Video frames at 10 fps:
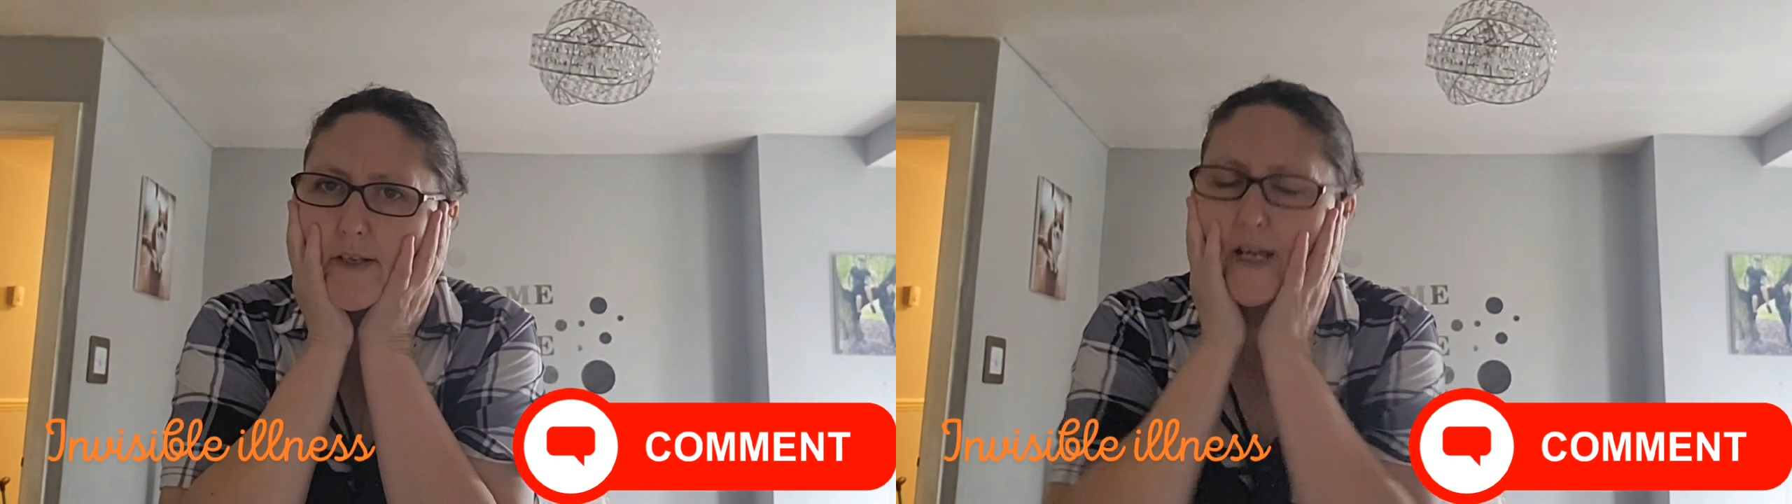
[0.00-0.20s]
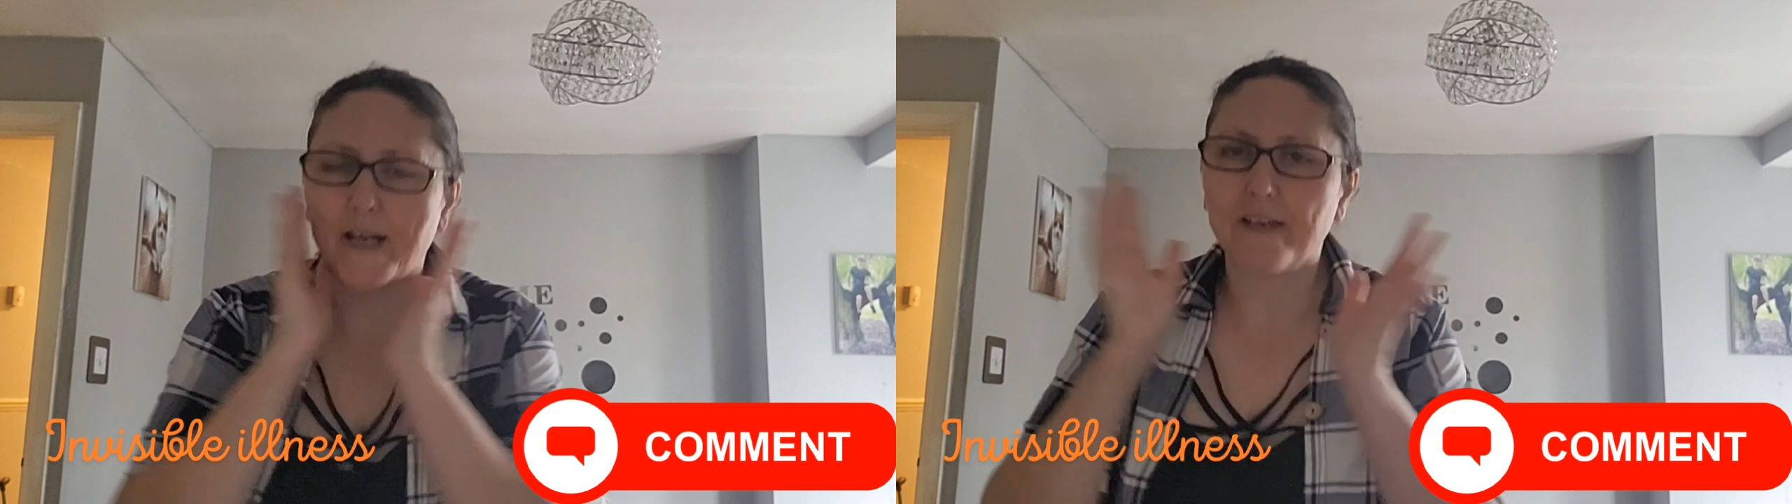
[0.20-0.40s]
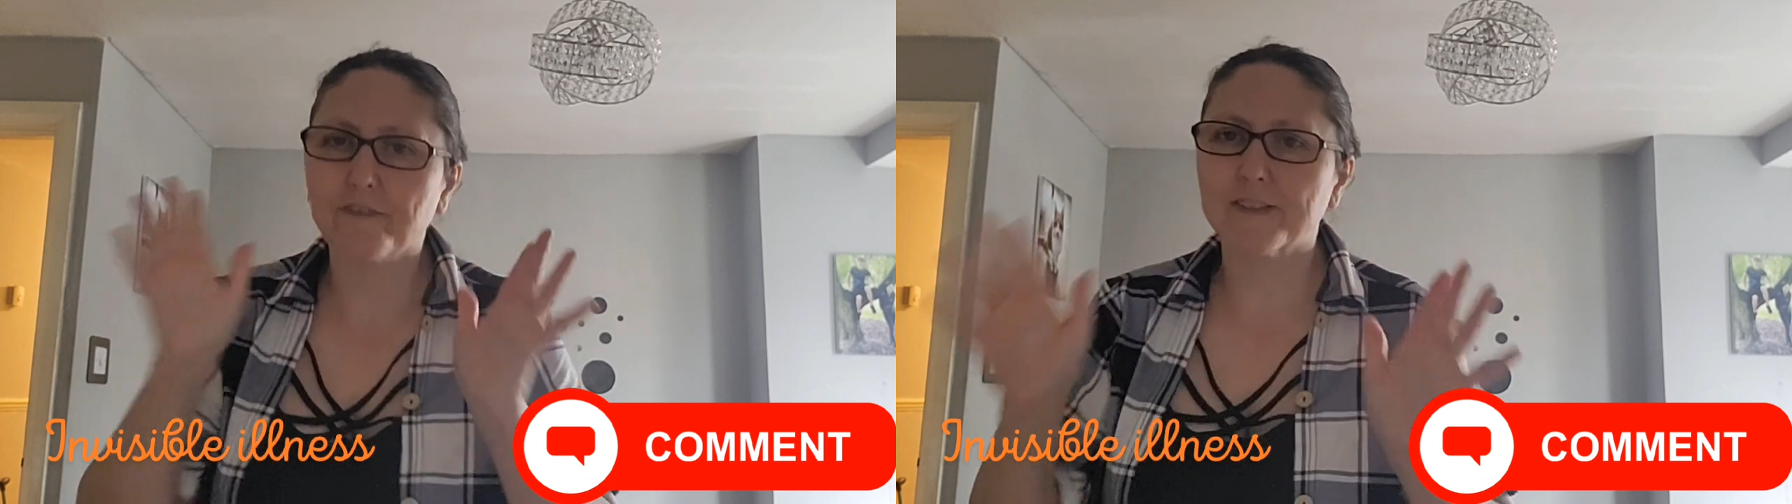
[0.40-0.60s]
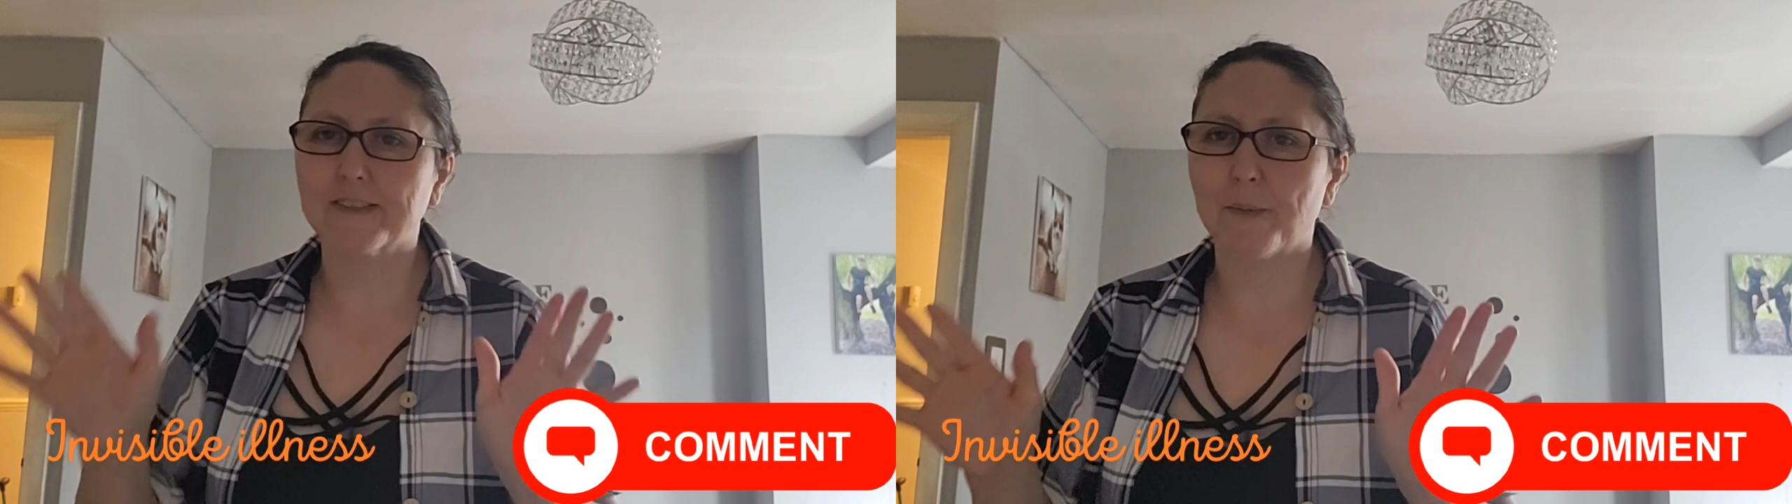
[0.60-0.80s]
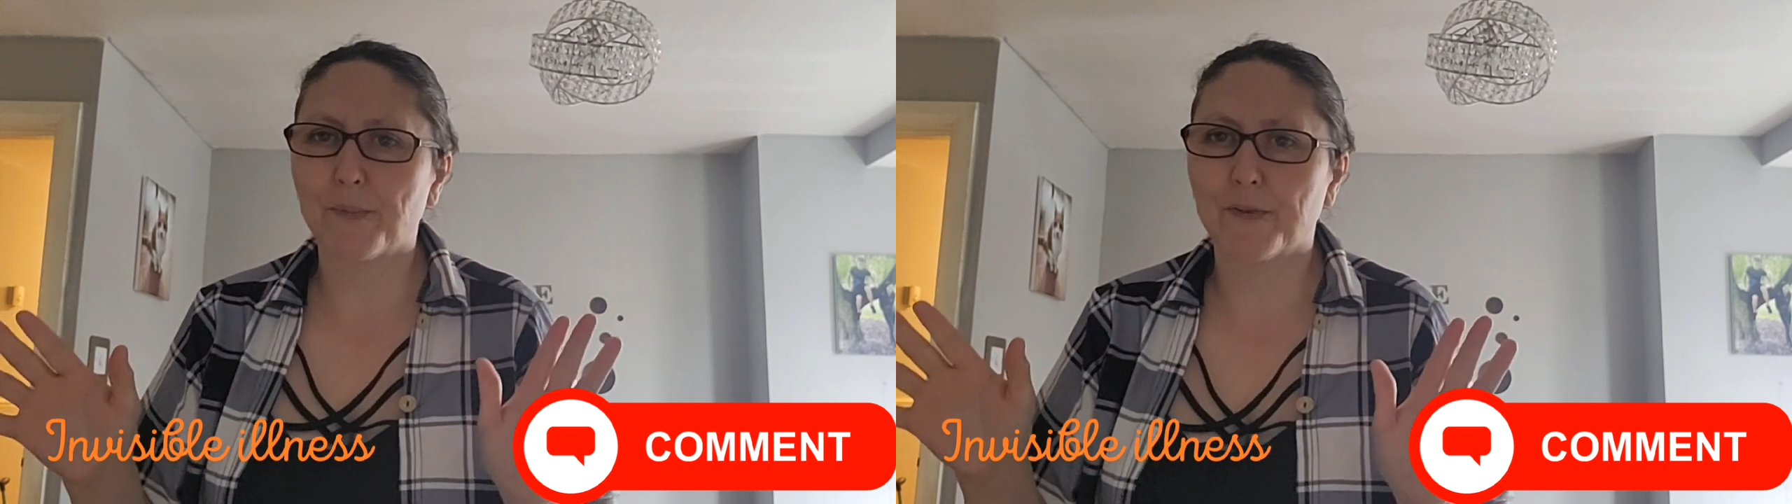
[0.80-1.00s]
I have to
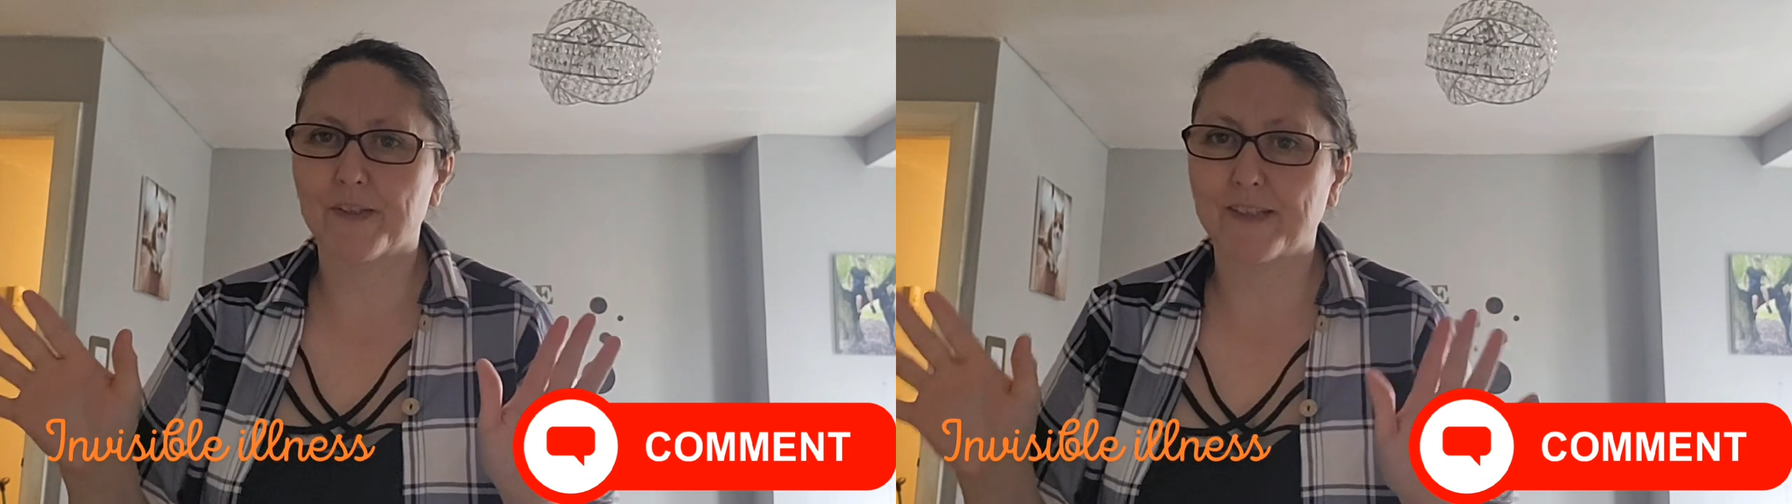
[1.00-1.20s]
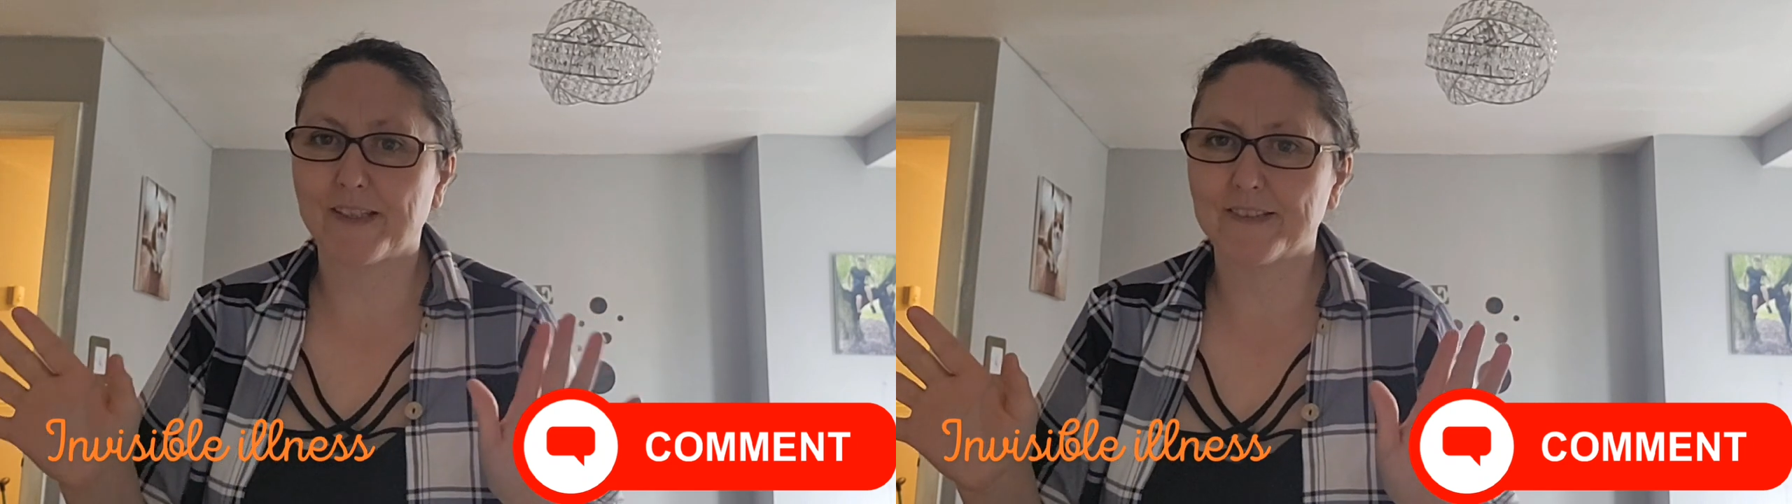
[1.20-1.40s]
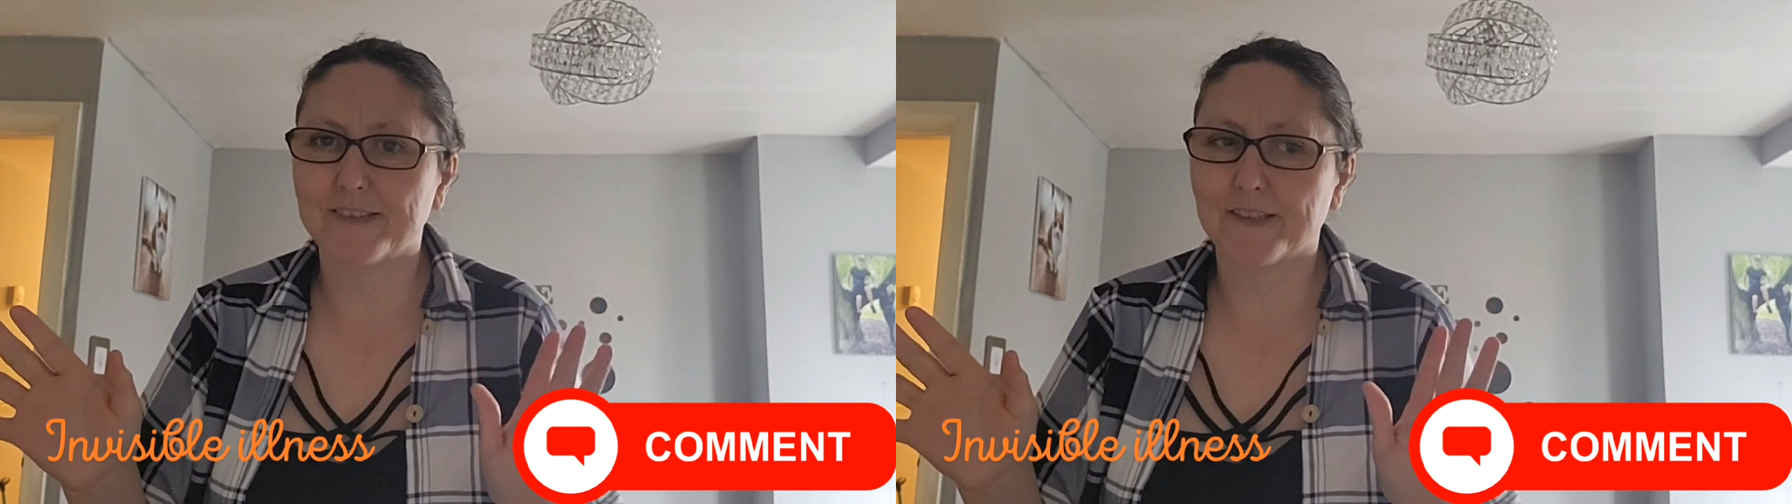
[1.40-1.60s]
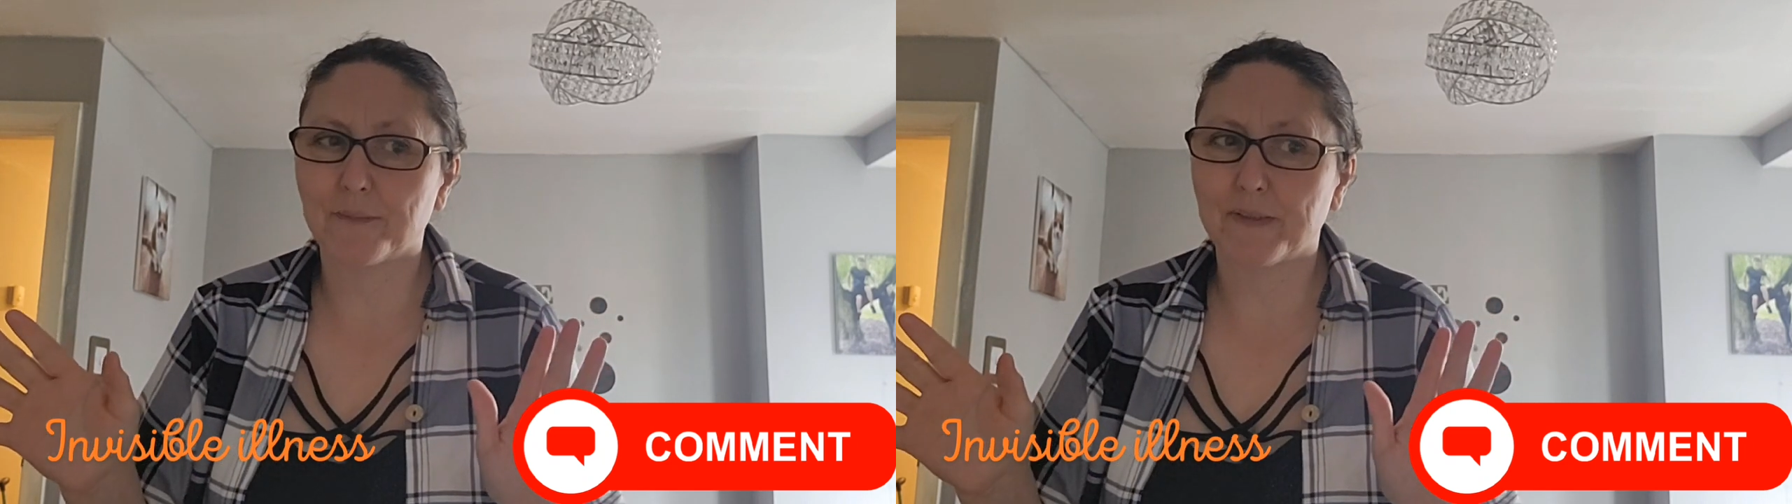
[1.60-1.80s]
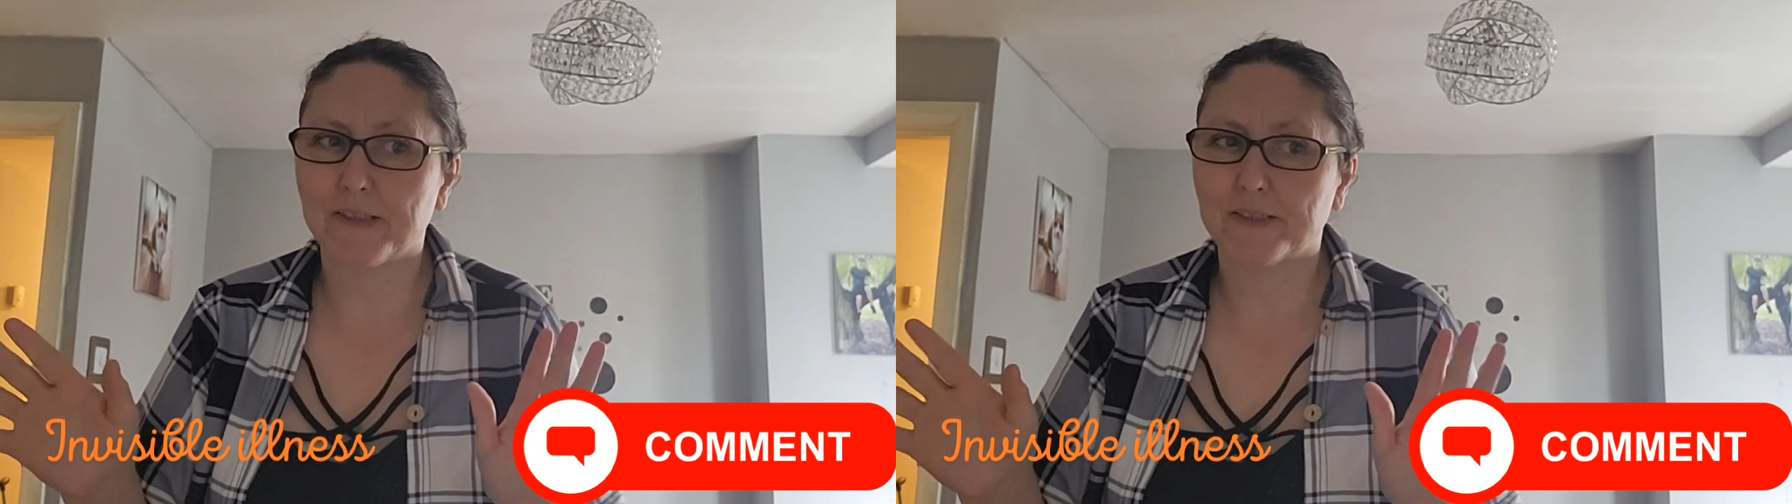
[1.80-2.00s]
separate the cats at the
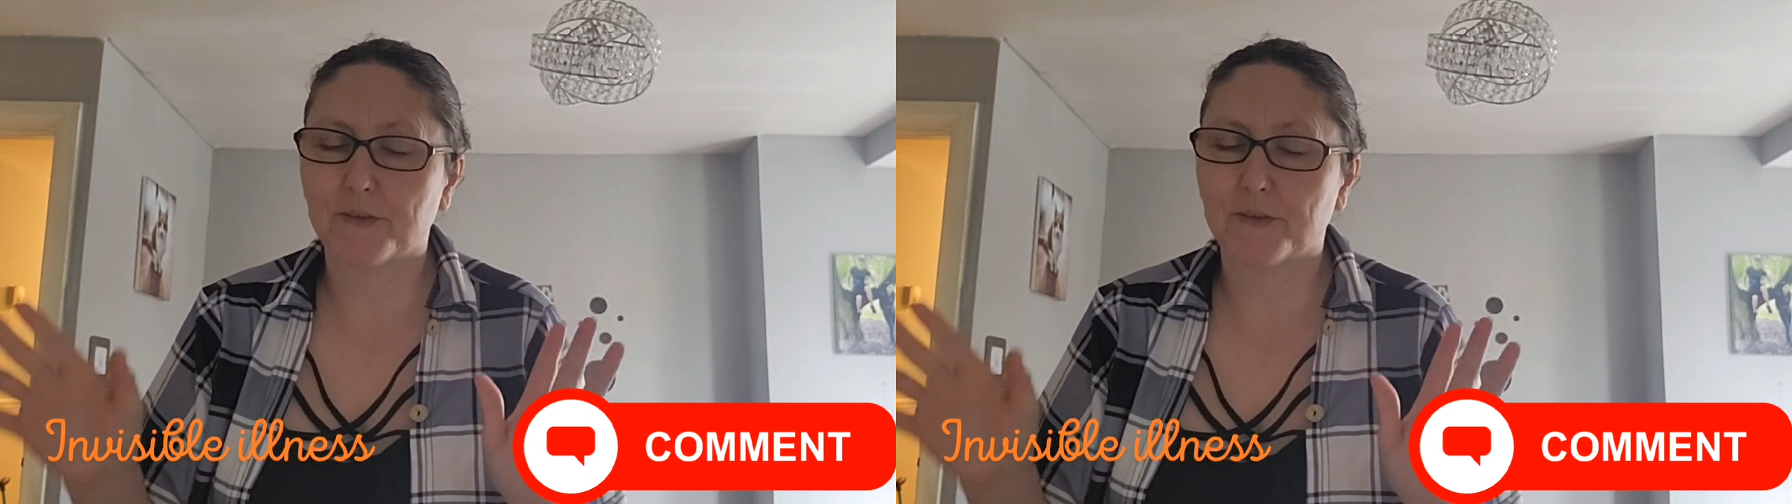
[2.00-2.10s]
minute.